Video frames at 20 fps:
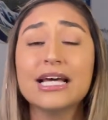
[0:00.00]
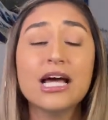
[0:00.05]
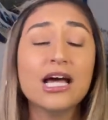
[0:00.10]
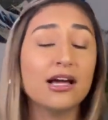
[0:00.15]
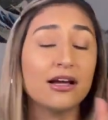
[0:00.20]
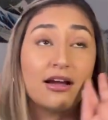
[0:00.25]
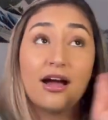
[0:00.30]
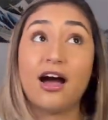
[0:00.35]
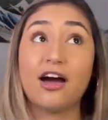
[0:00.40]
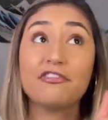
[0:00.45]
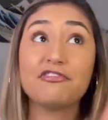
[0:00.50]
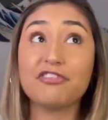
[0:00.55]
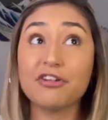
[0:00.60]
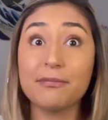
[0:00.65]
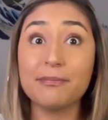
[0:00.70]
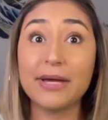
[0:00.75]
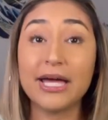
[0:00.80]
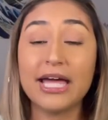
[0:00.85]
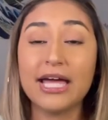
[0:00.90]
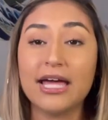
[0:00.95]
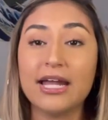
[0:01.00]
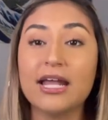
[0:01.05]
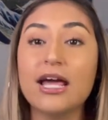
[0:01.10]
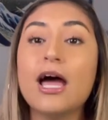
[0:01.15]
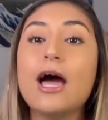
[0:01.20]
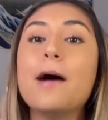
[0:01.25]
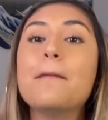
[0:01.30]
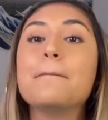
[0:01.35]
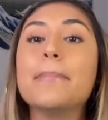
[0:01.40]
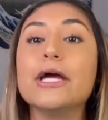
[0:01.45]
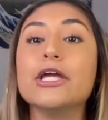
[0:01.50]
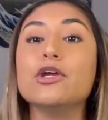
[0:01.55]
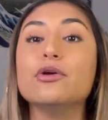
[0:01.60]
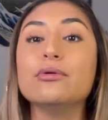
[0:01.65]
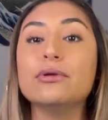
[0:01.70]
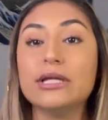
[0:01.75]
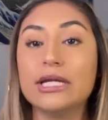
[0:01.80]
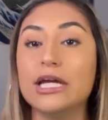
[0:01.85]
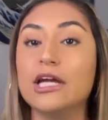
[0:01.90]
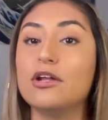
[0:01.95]
God forbid, but you
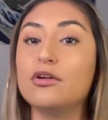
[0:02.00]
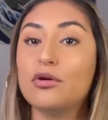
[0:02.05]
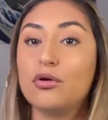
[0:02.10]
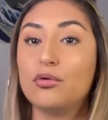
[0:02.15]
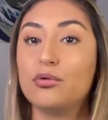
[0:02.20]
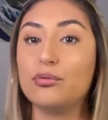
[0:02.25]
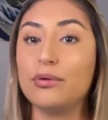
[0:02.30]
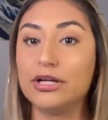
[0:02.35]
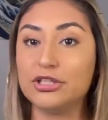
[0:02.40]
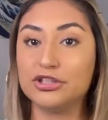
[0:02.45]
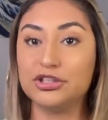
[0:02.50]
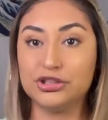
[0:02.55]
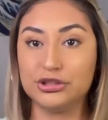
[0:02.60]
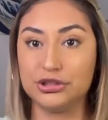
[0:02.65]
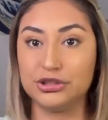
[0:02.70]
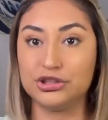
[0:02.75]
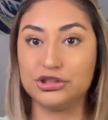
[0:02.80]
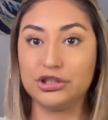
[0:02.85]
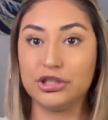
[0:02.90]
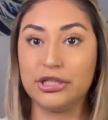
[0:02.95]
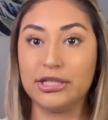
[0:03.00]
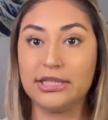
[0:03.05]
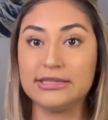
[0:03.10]
need renter's insurance.